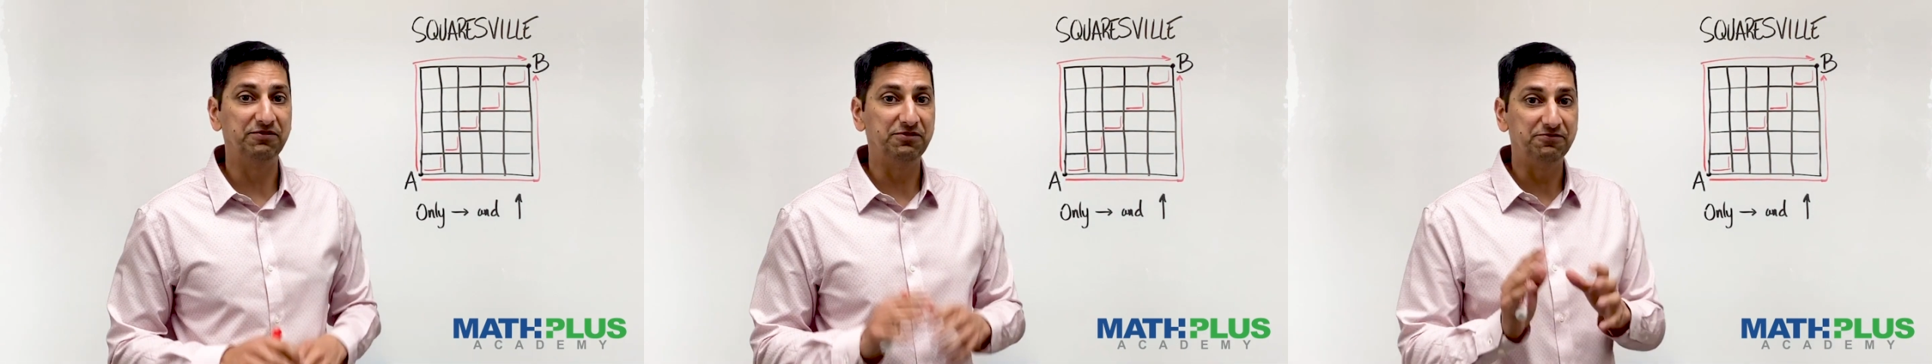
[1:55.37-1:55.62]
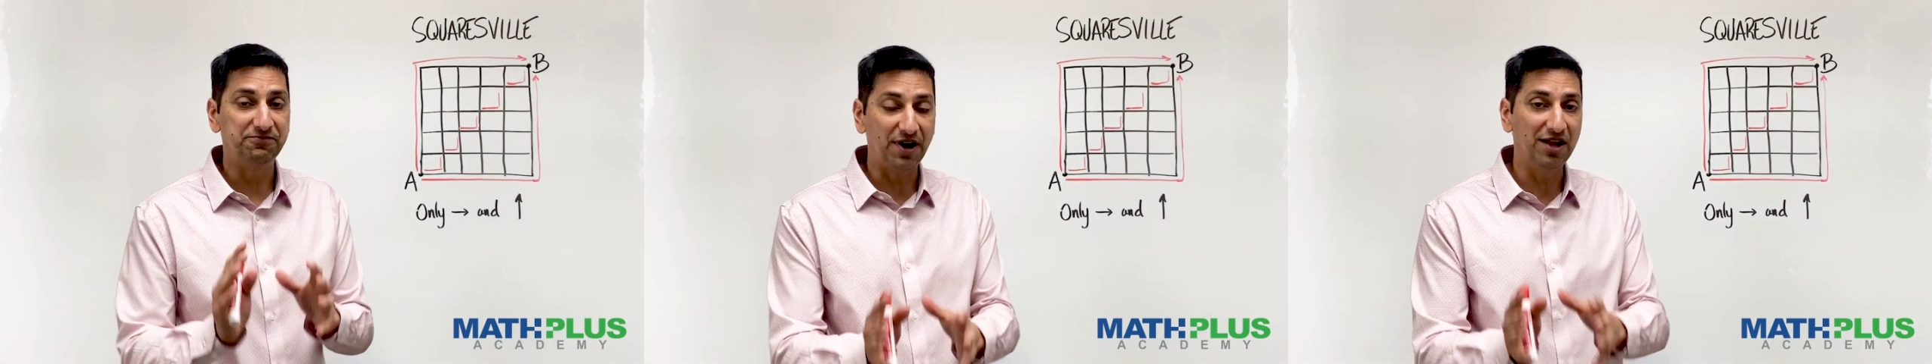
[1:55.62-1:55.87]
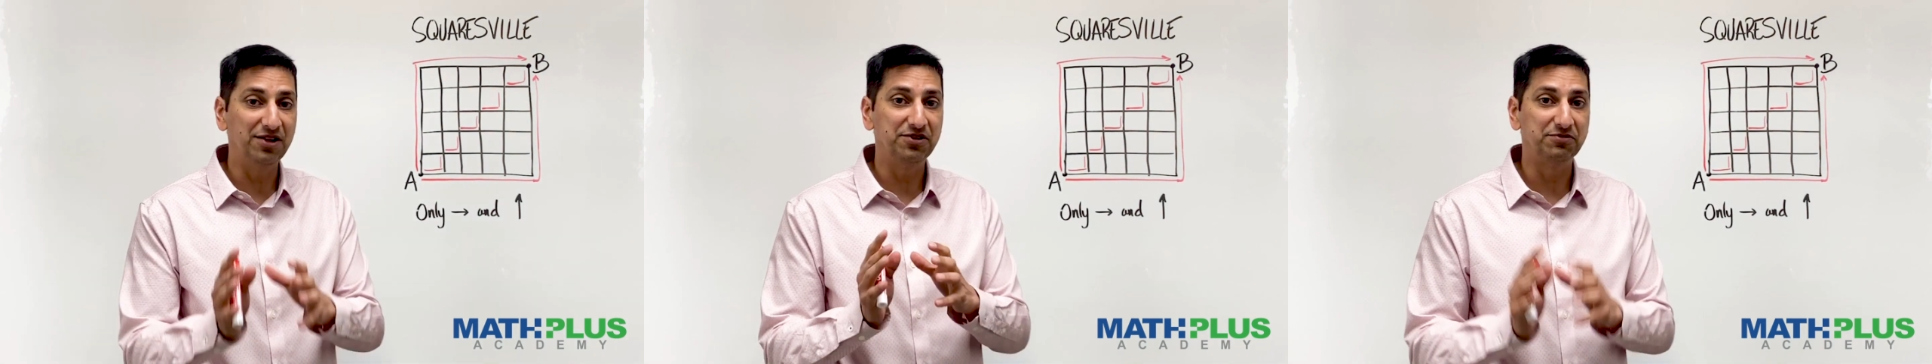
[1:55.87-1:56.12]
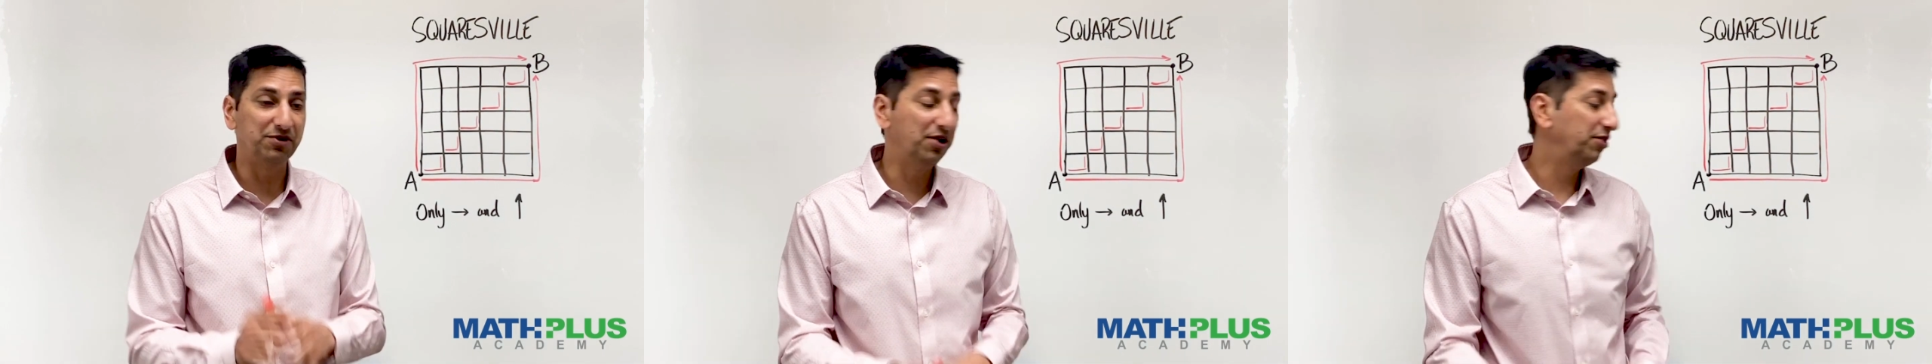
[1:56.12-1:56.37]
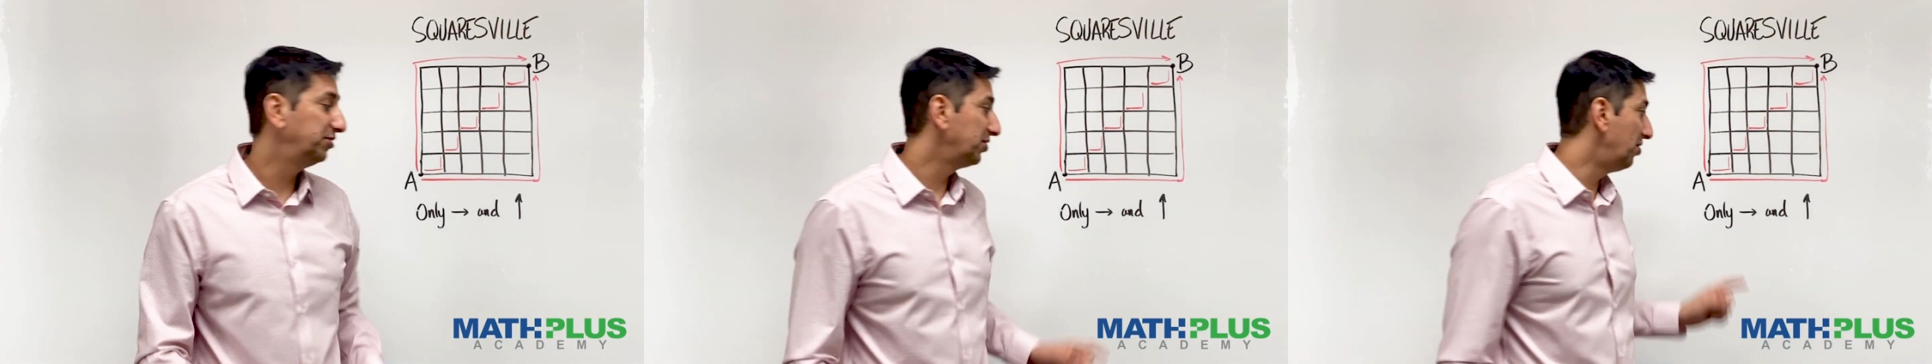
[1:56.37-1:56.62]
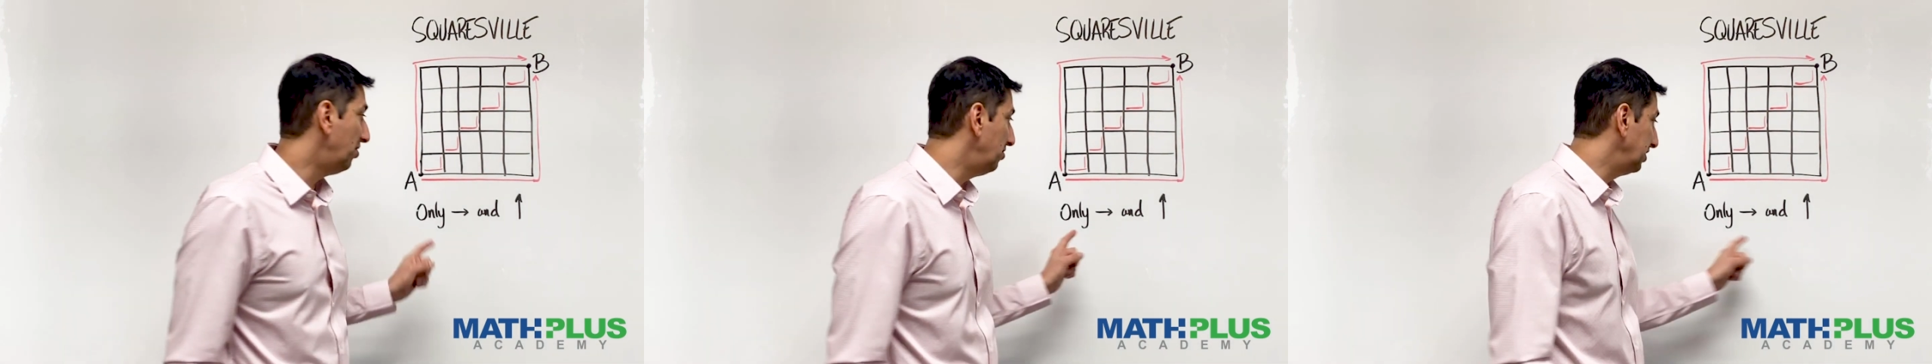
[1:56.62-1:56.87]
if you follow the roads
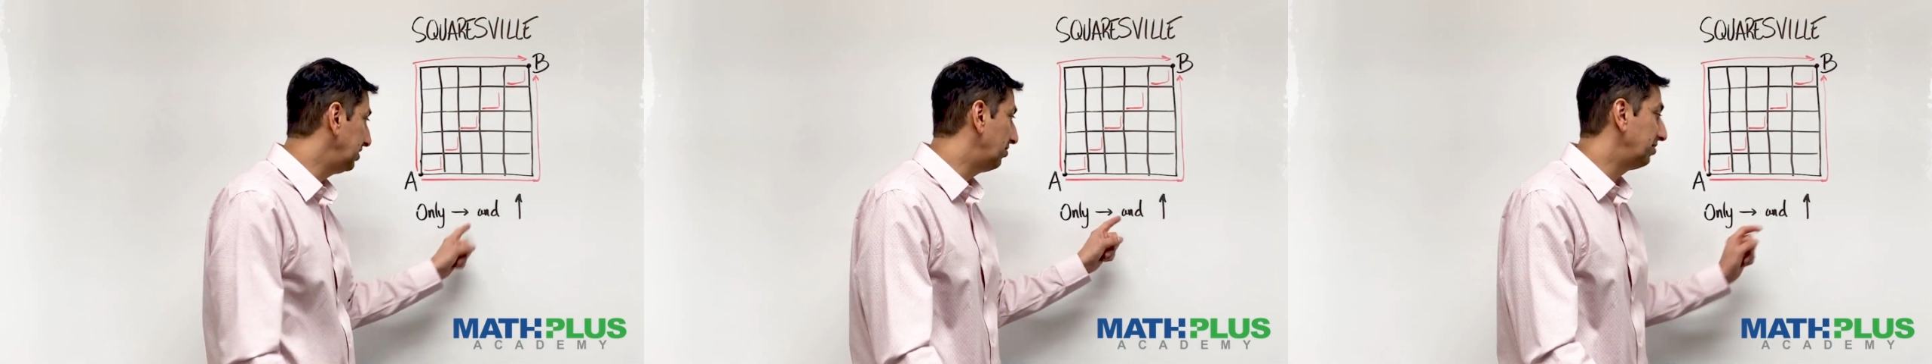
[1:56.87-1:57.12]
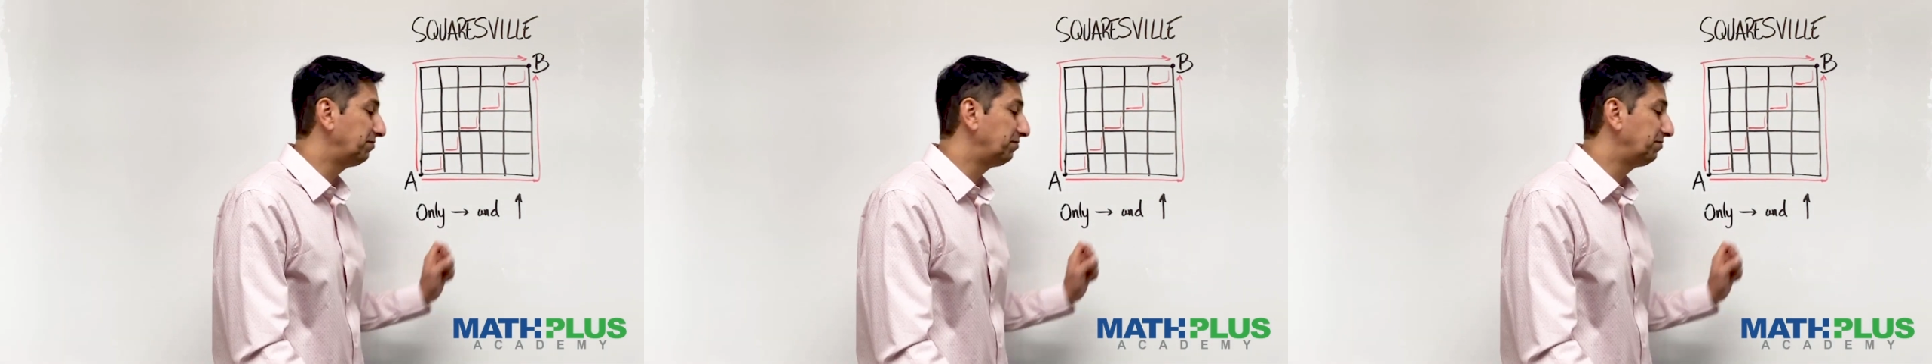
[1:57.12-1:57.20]
only going